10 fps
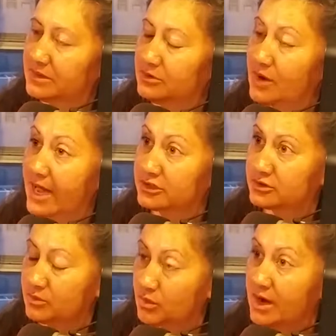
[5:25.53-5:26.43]
when you
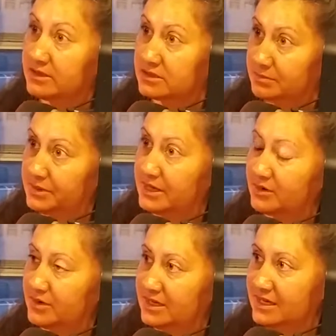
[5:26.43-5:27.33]
actually watch the plane
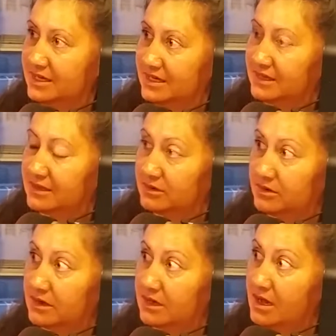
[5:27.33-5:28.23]
going in, and then you
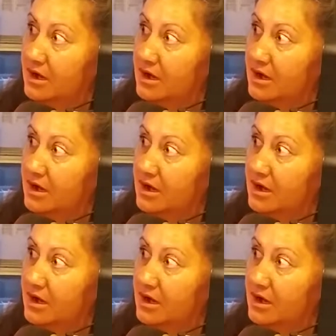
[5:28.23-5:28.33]
think,